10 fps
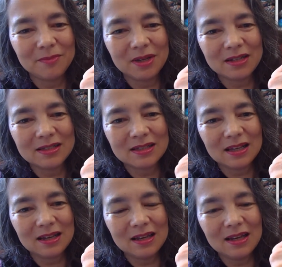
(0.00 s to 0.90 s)
because
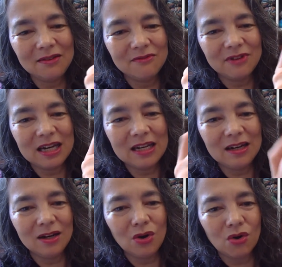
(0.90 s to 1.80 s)
it
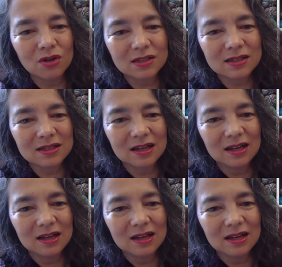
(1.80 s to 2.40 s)
really looks